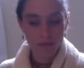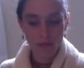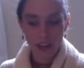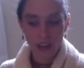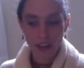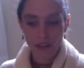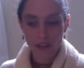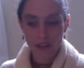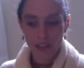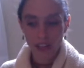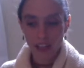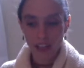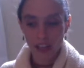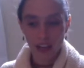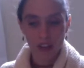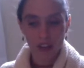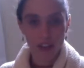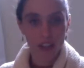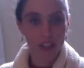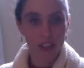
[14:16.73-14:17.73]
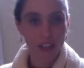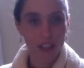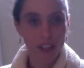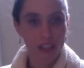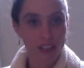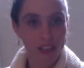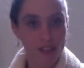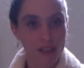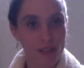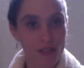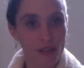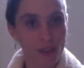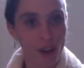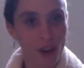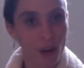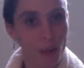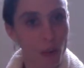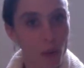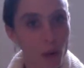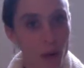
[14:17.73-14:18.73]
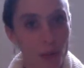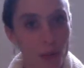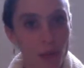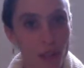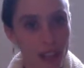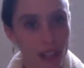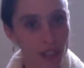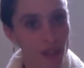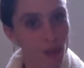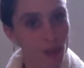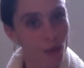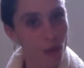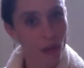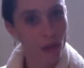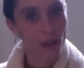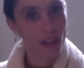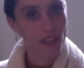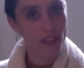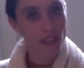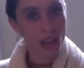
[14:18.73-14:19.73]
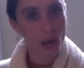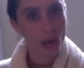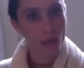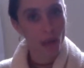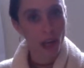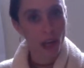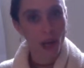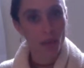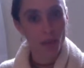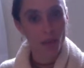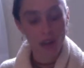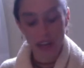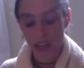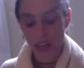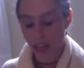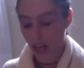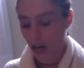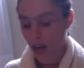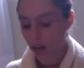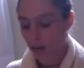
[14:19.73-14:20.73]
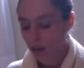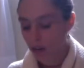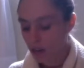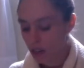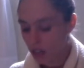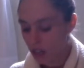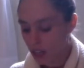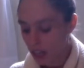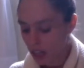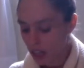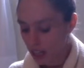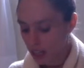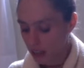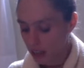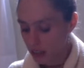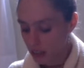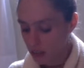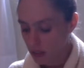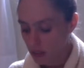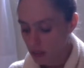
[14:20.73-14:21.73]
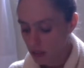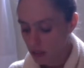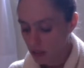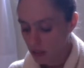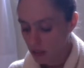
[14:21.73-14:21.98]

feel like calculate is the wrong word, but that's the word that's coming up right now. It's